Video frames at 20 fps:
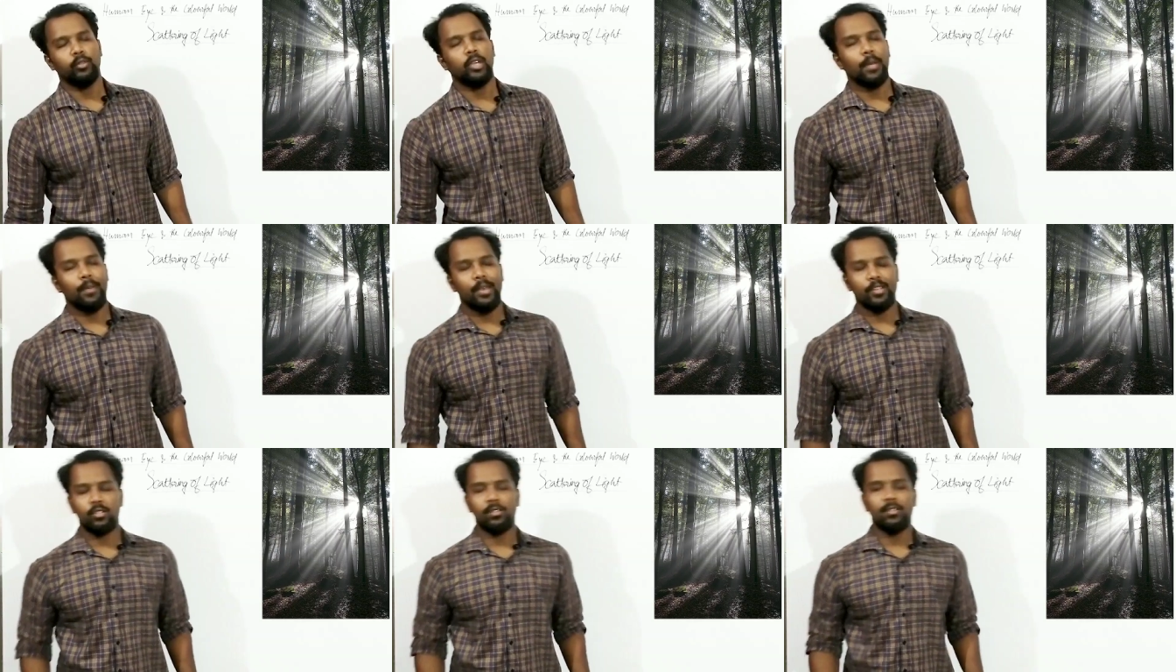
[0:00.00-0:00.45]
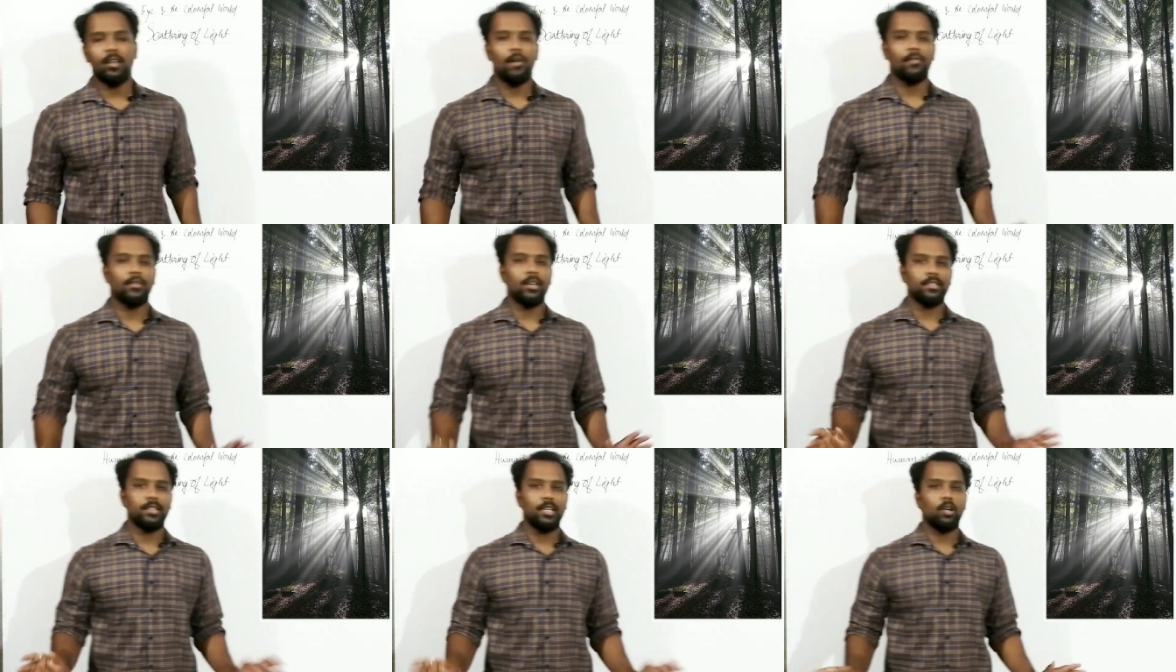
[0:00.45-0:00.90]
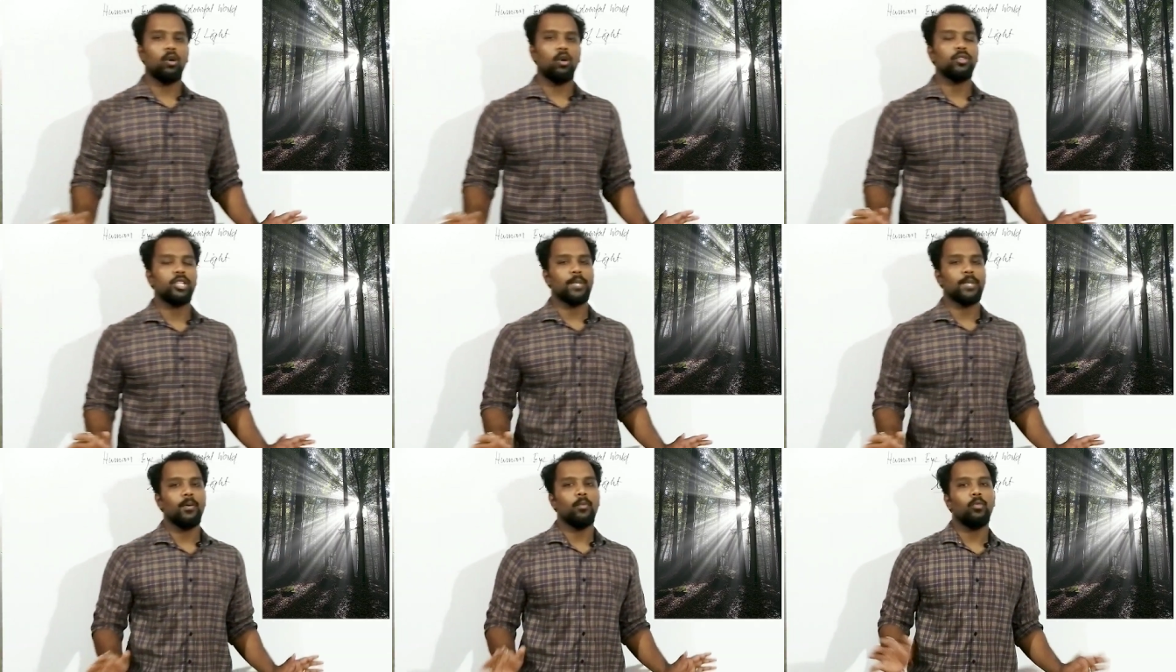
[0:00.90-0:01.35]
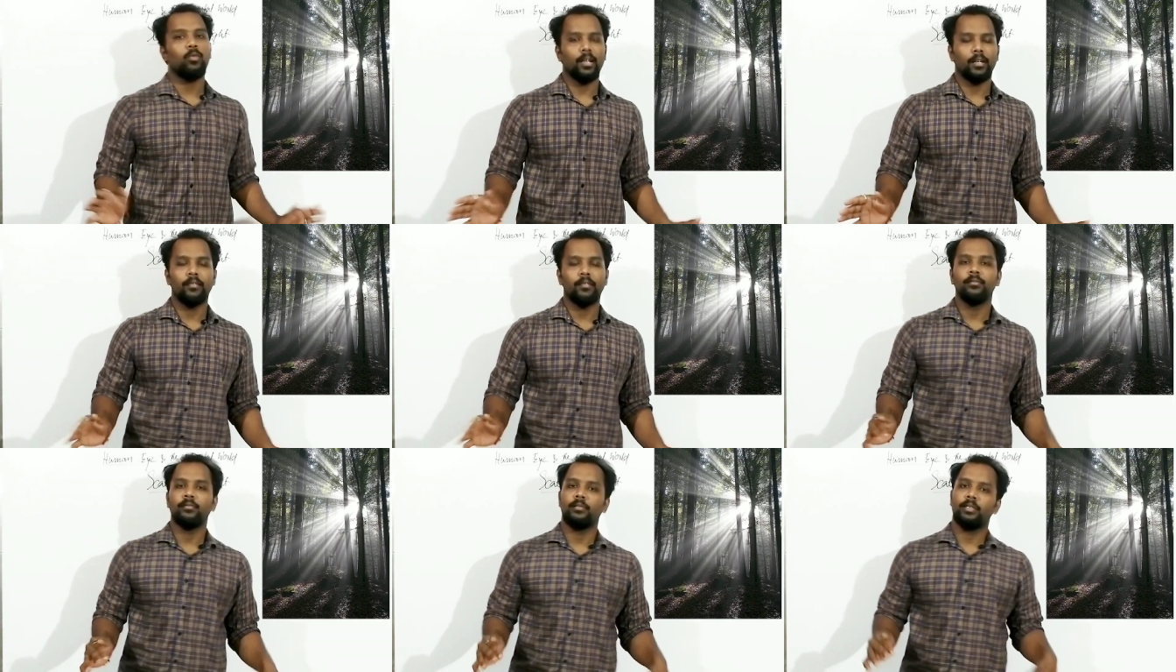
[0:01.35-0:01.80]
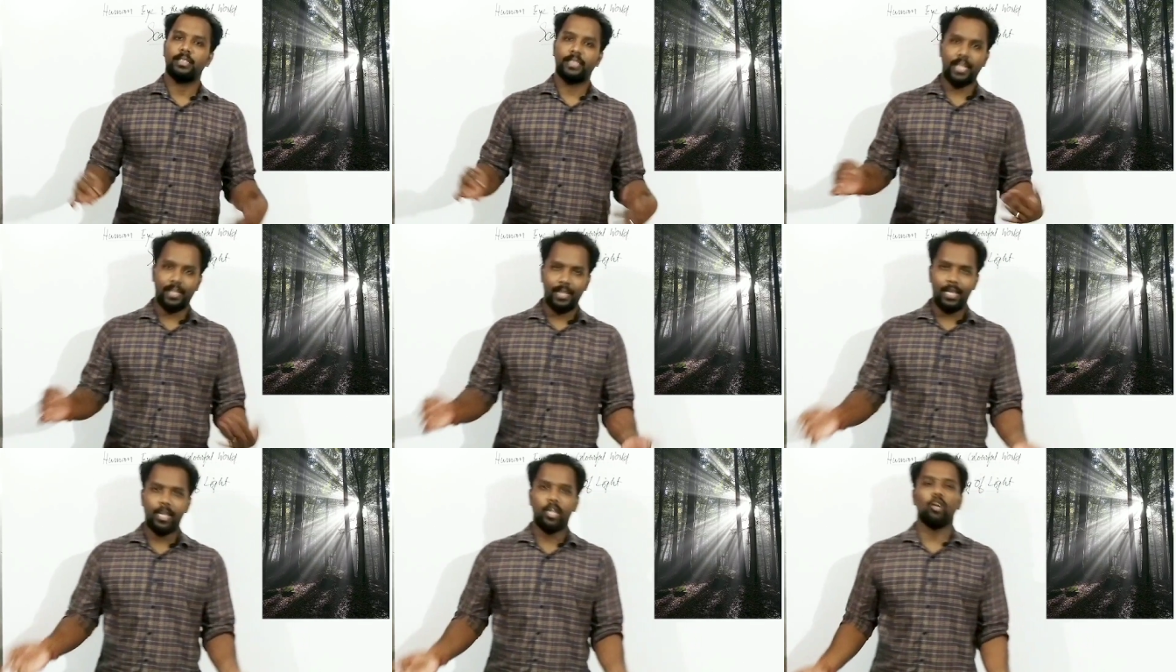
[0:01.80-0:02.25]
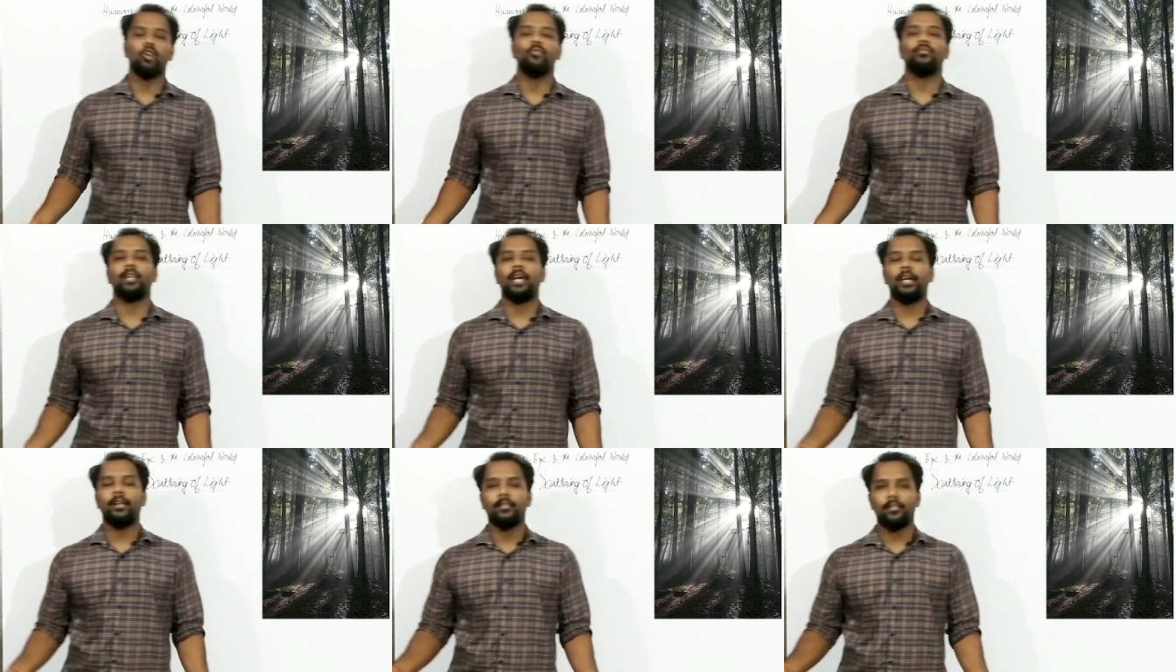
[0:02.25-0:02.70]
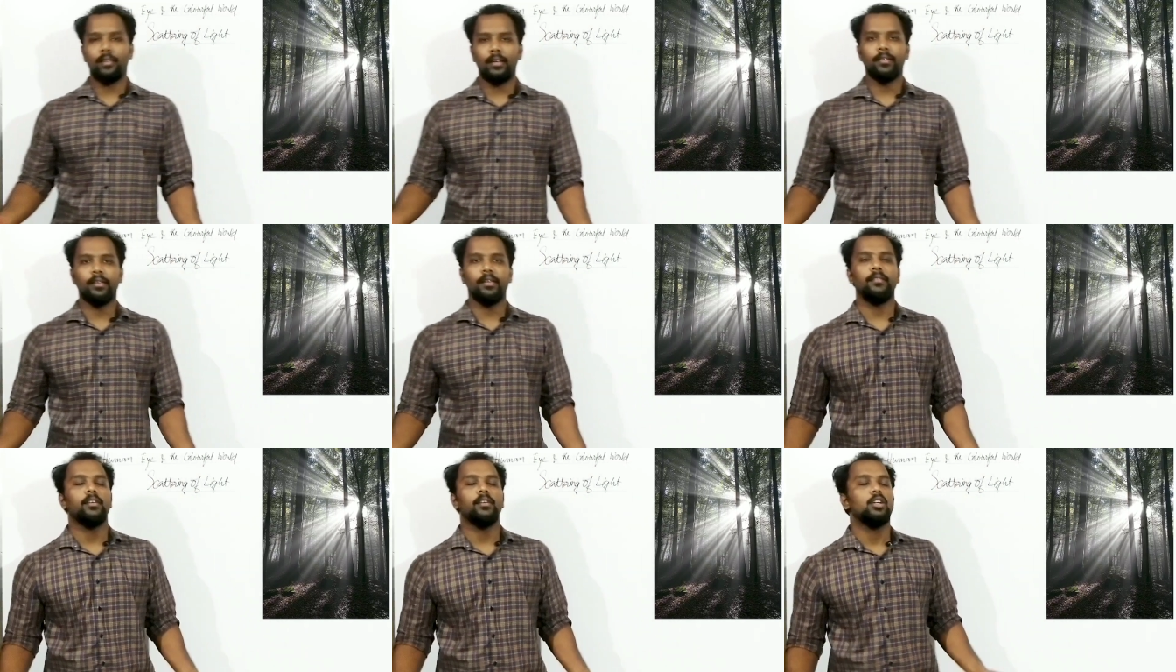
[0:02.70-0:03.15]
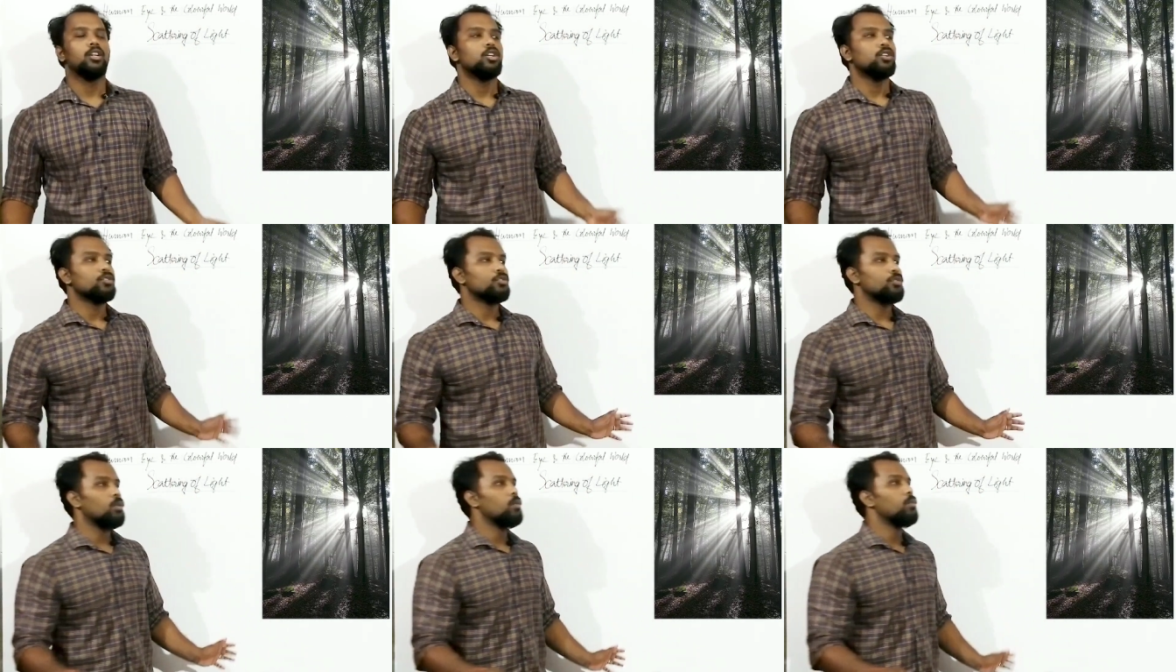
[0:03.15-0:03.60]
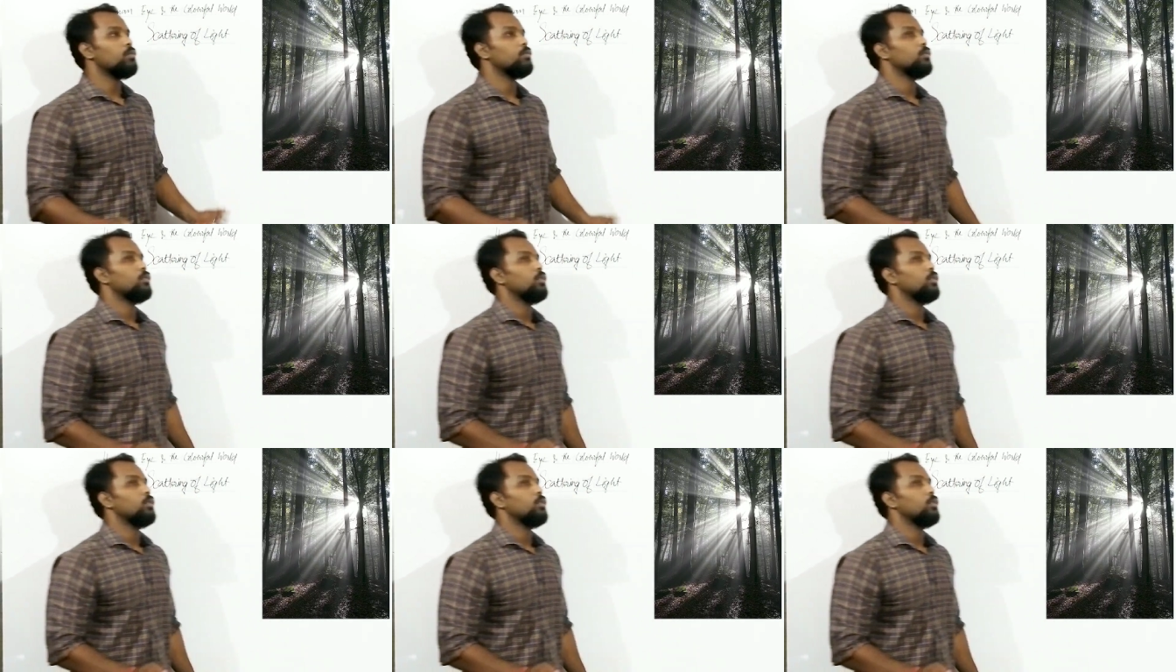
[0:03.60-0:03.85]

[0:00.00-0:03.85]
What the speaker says: have actually now understood the concept of what? Scattering of light, right now. So